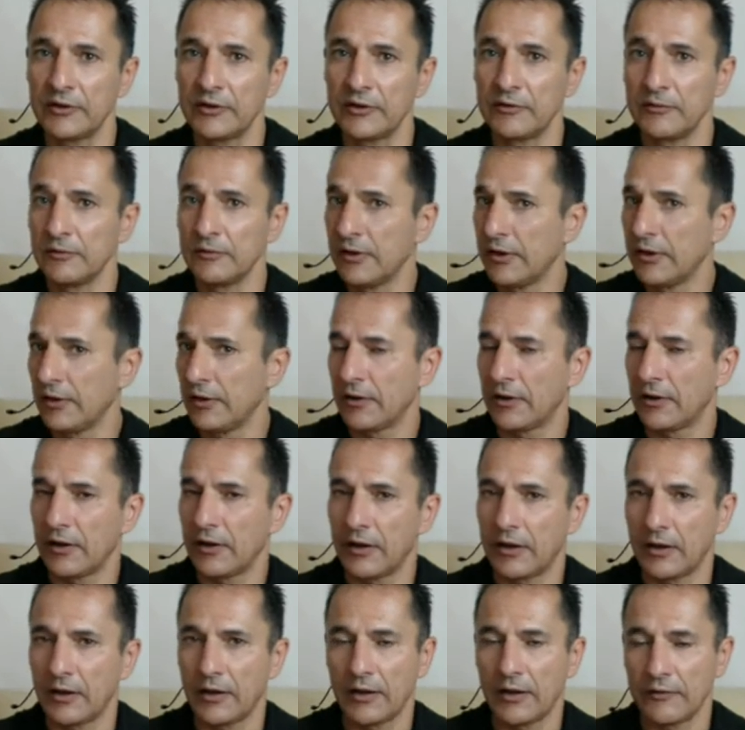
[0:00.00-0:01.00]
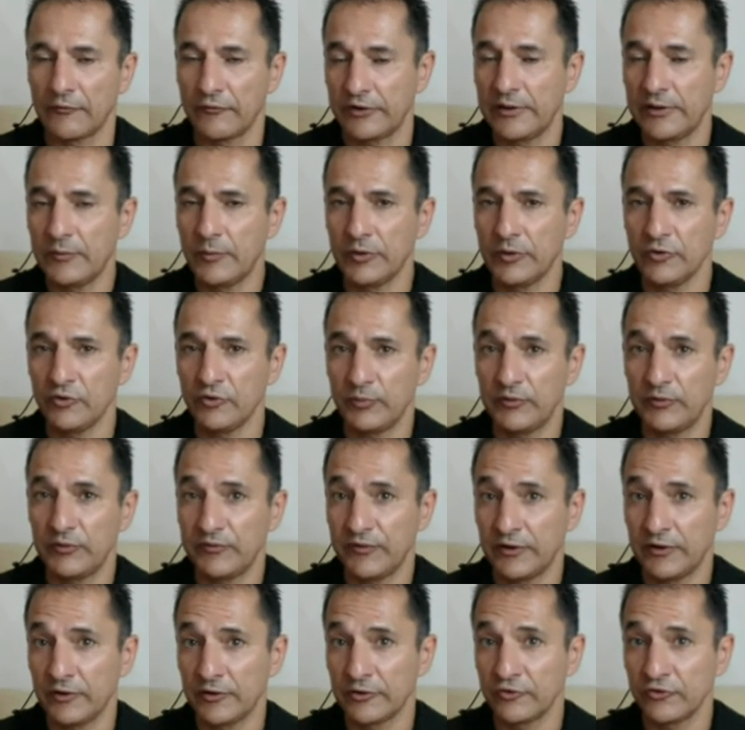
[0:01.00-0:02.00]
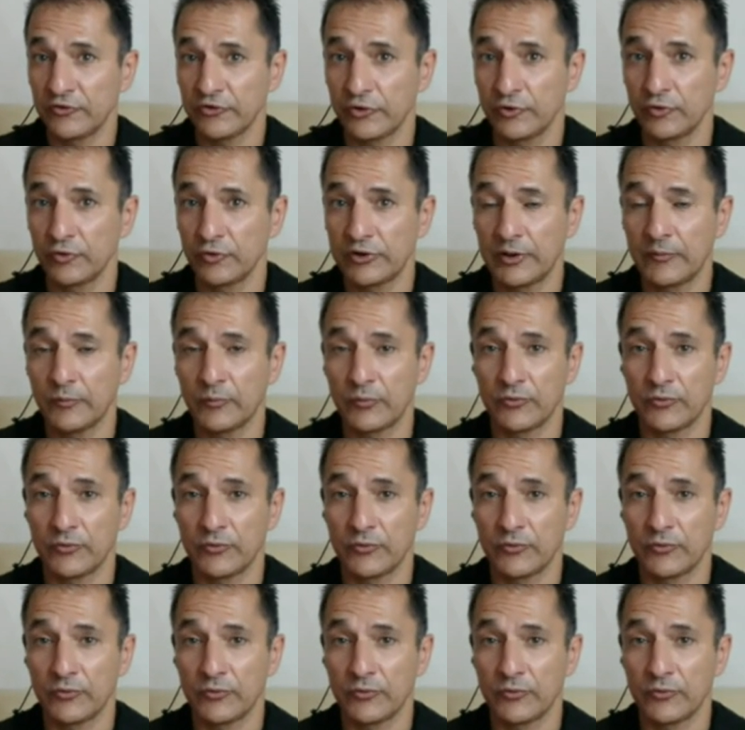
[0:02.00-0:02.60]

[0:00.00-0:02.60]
And for anybody who's been following Stone